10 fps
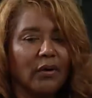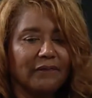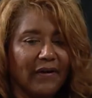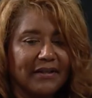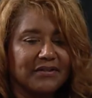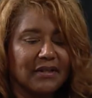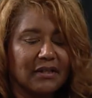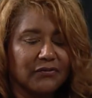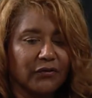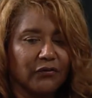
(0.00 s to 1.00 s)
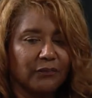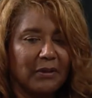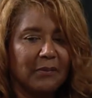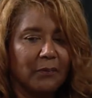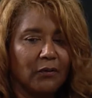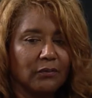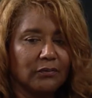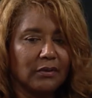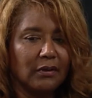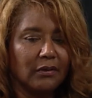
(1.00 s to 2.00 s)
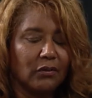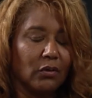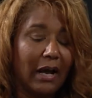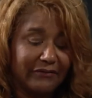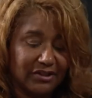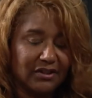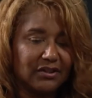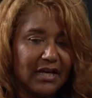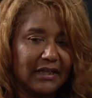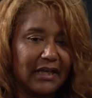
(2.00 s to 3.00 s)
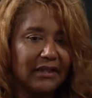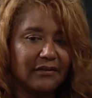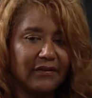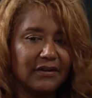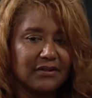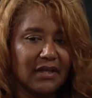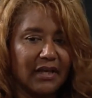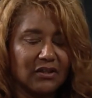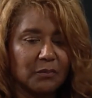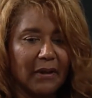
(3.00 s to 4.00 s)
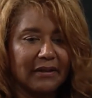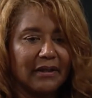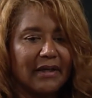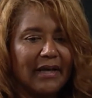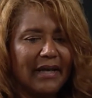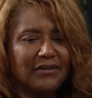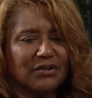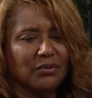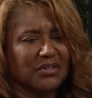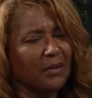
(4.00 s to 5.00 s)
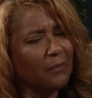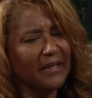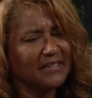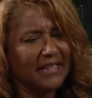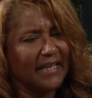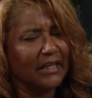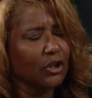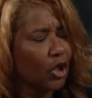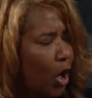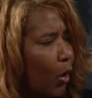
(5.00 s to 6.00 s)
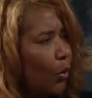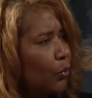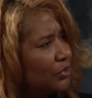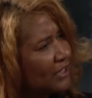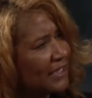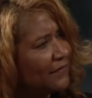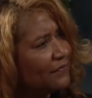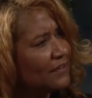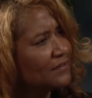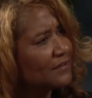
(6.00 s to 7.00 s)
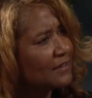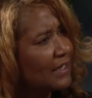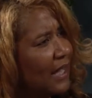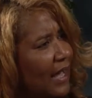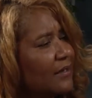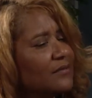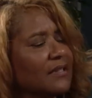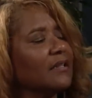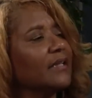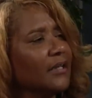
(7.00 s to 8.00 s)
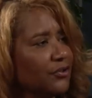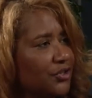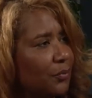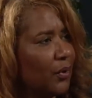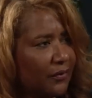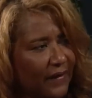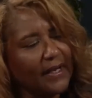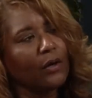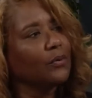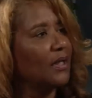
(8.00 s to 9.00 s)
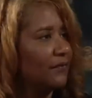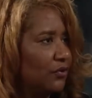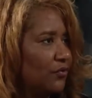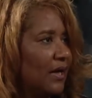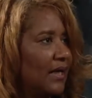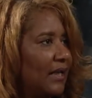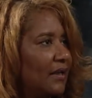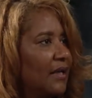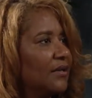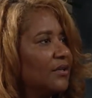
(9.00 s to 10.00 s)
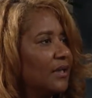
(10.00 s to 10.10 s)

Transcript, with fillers: advice then is for people, uh, obviously, to take heed to these things. But is there some place they can go to get this? How does the leadership? Where do they go to get the training? To